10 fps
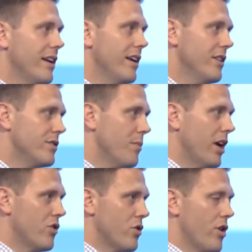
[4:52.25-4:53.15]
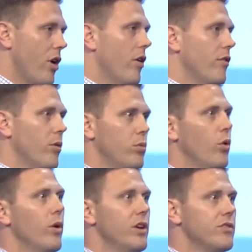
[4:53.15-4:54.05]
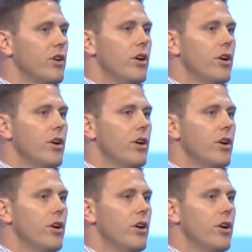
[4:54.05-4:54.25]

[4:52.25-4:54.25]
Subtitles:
is making sure that all of our employees